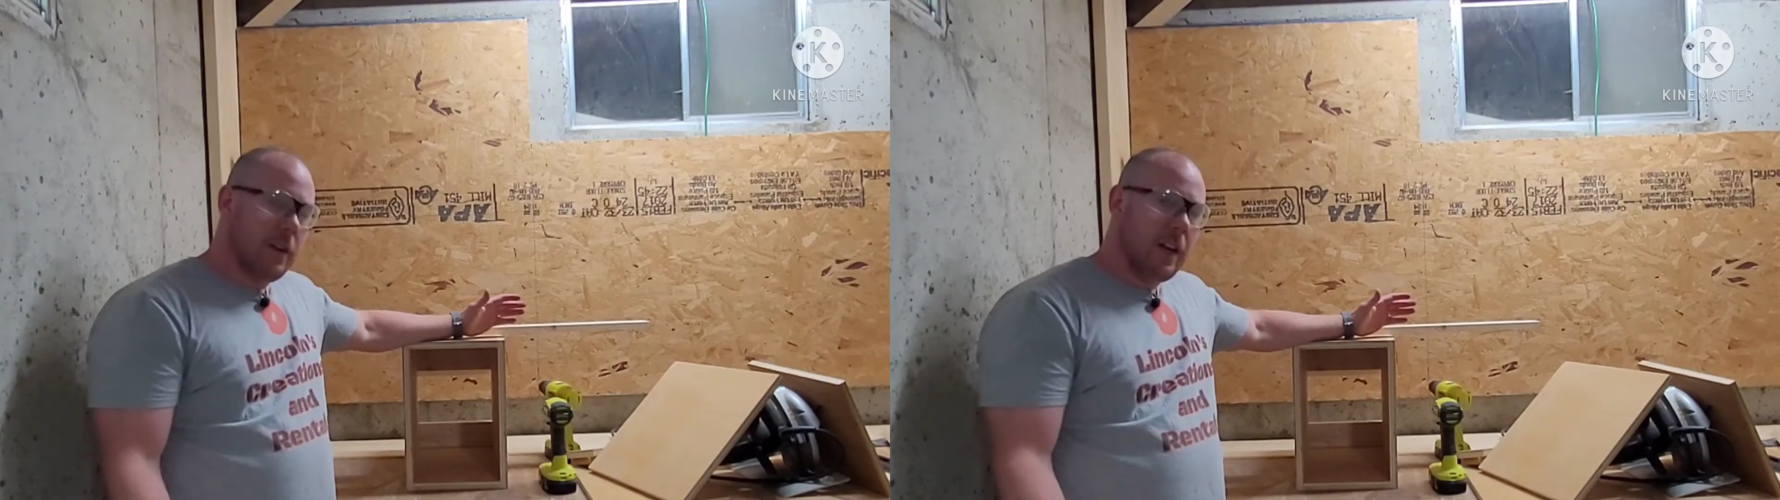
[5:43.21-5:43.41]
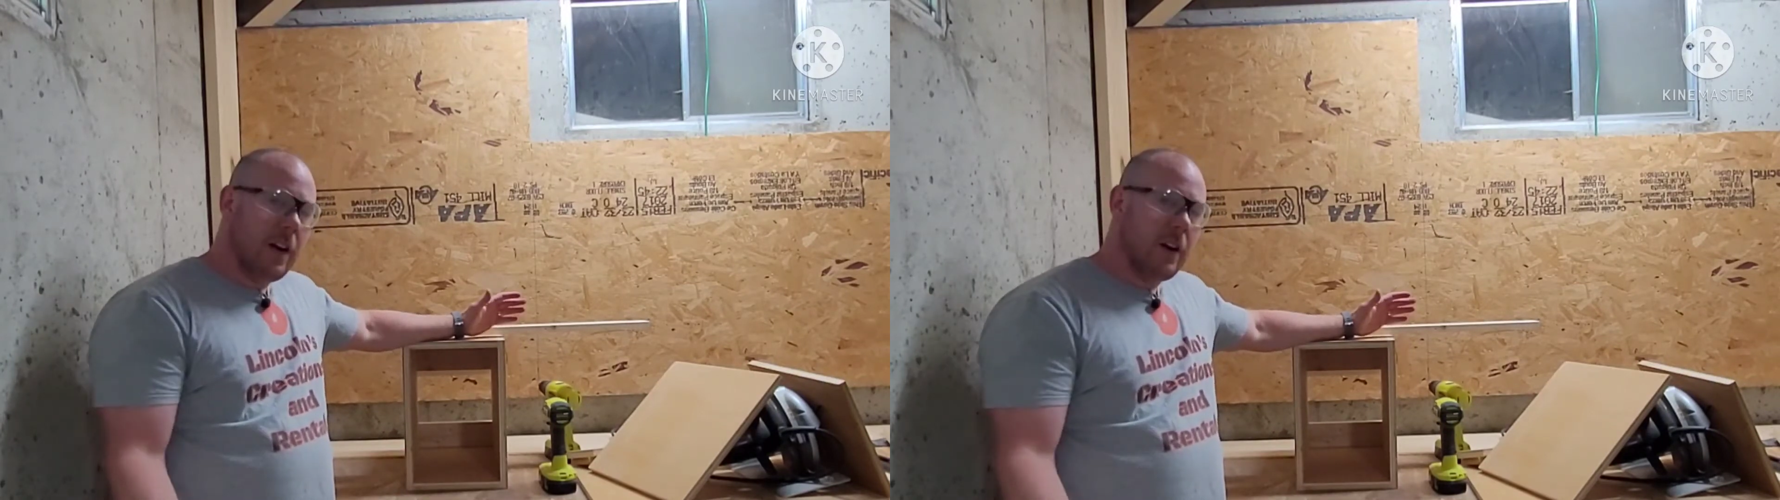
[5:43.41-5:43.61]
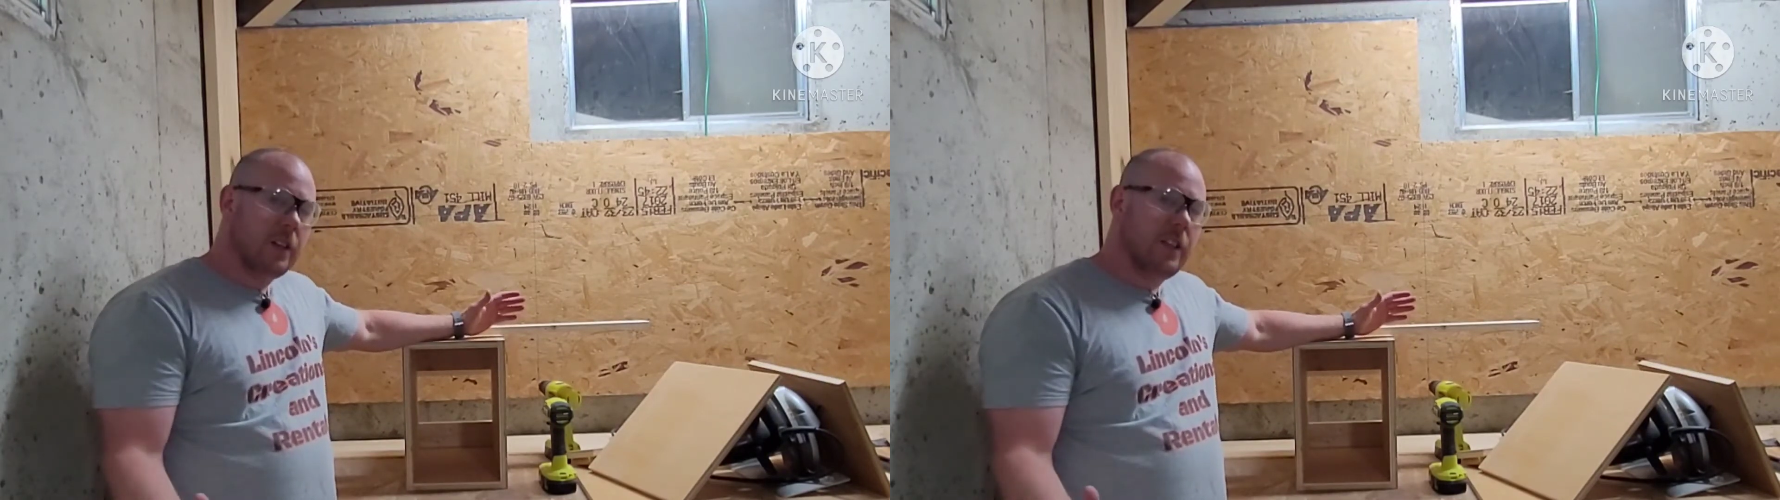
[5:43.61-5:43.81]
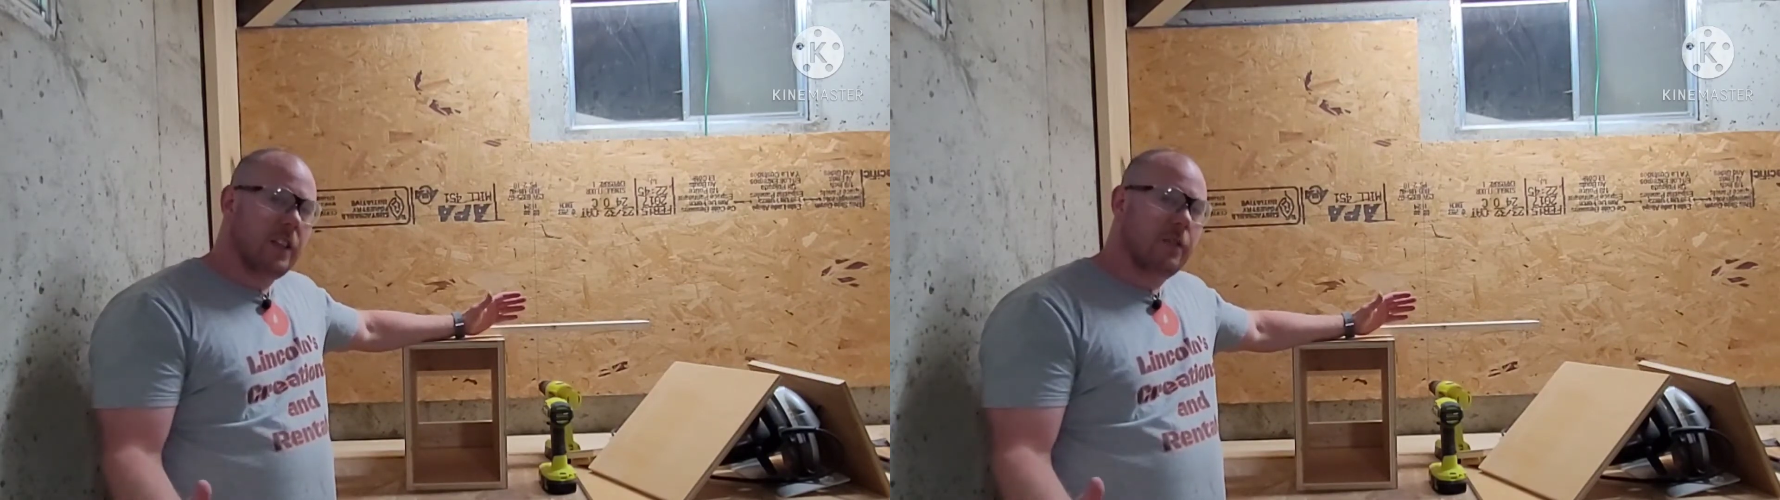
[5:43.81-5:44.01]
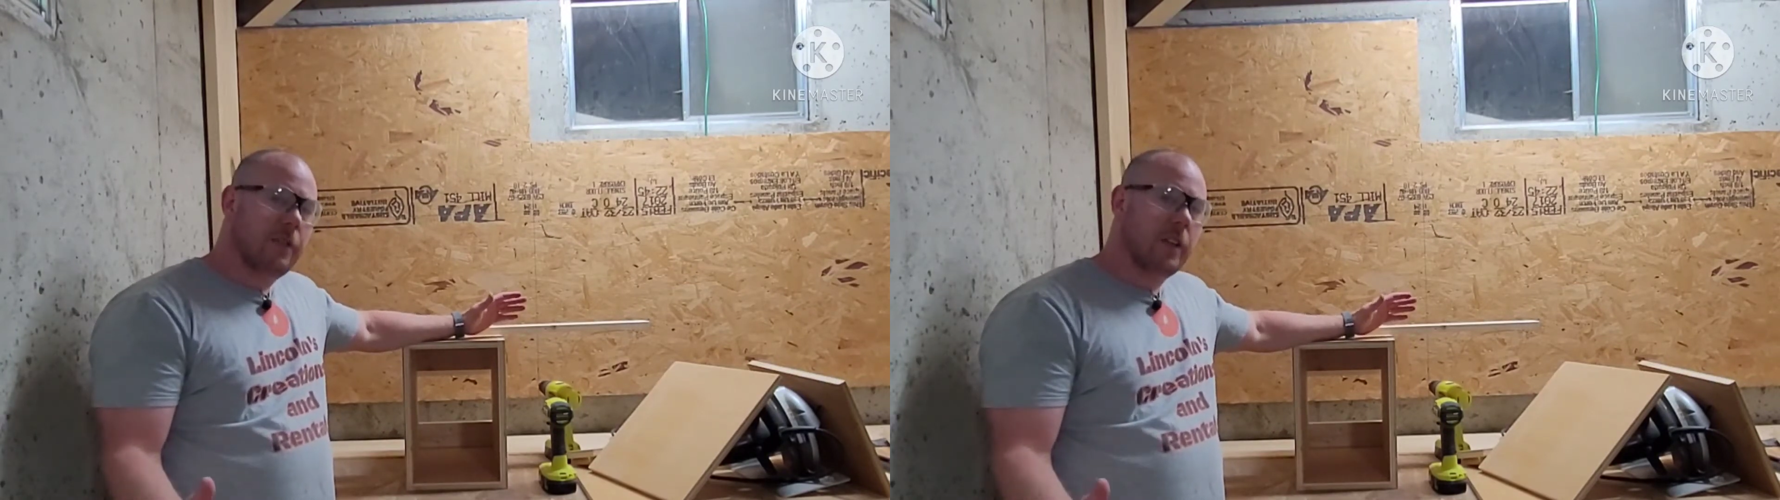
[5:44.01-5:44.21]
now I just need
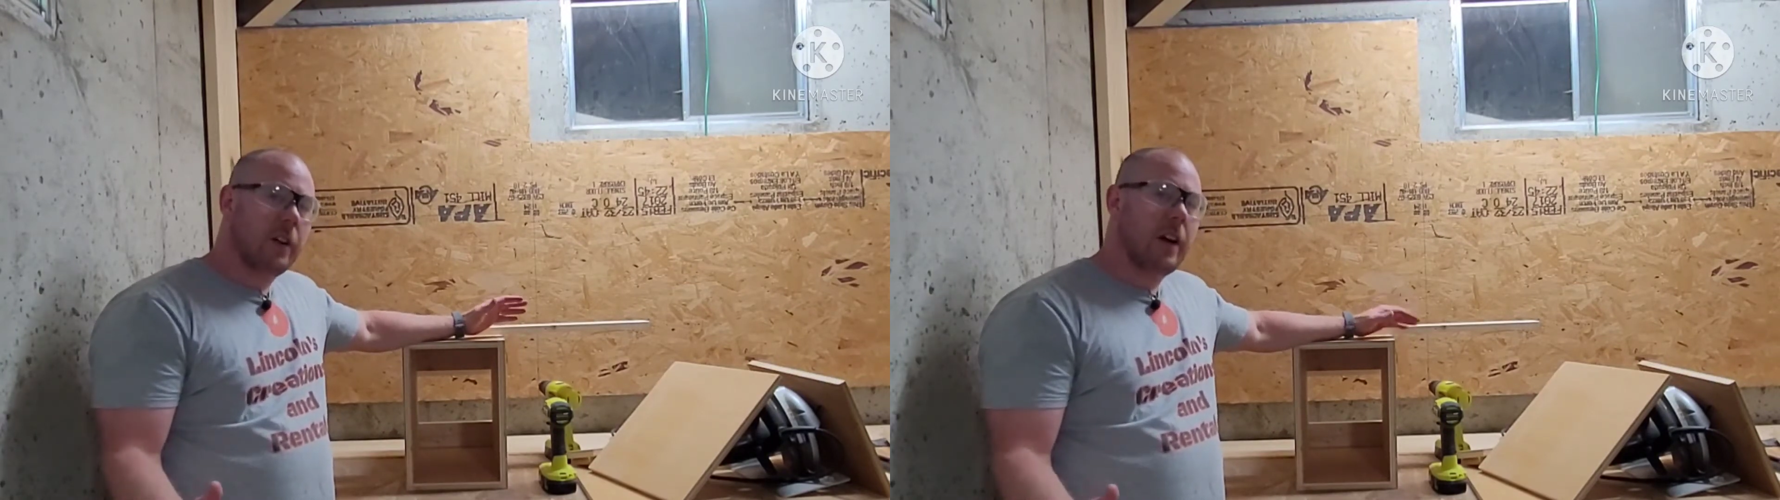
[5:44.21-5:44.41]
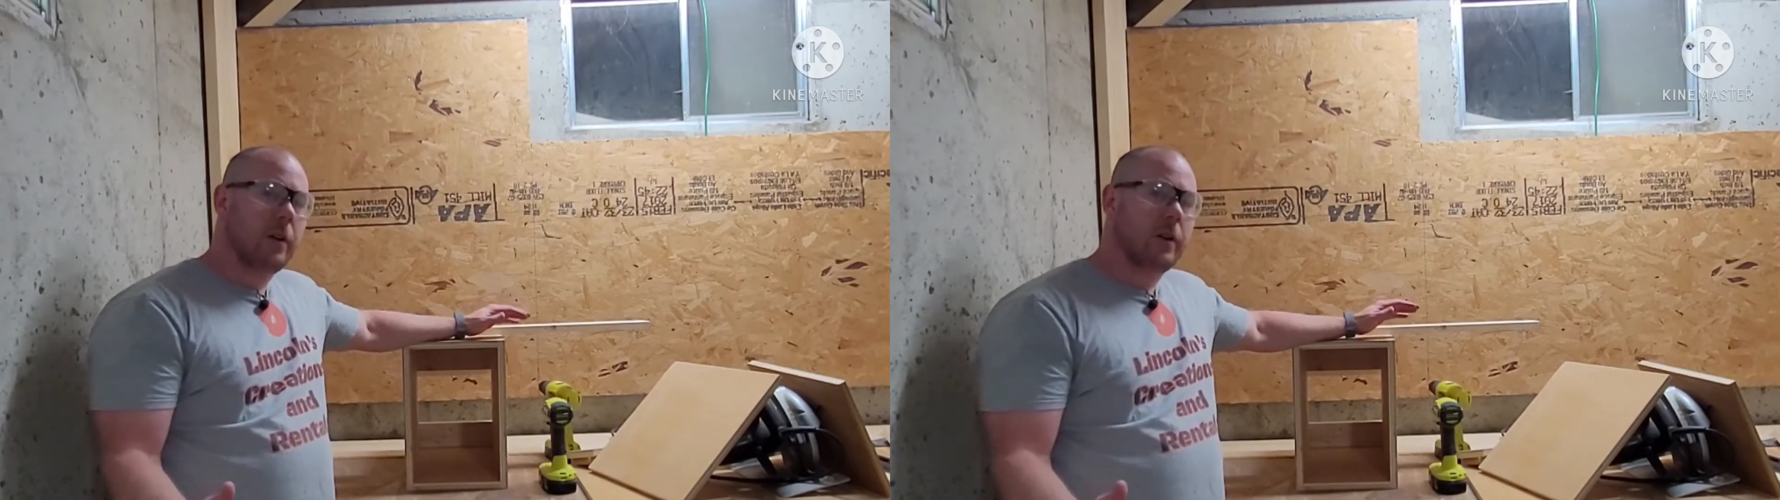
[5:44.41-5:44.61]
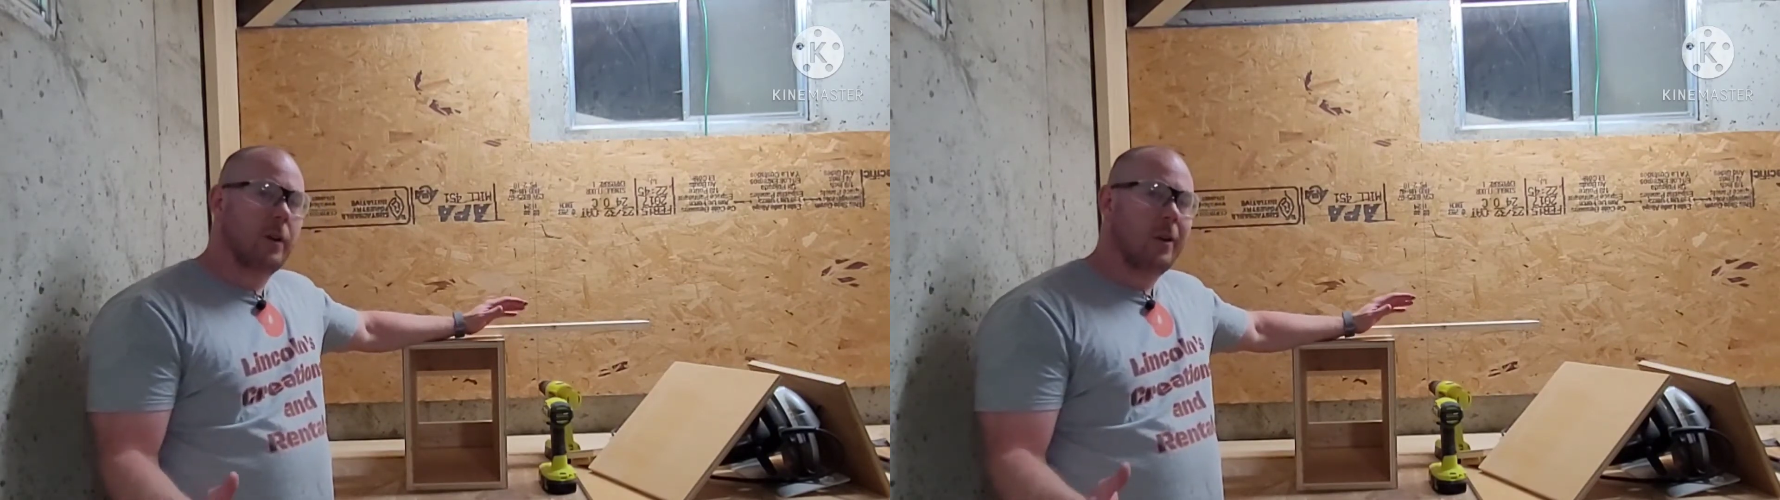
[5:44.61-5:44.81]
to figure out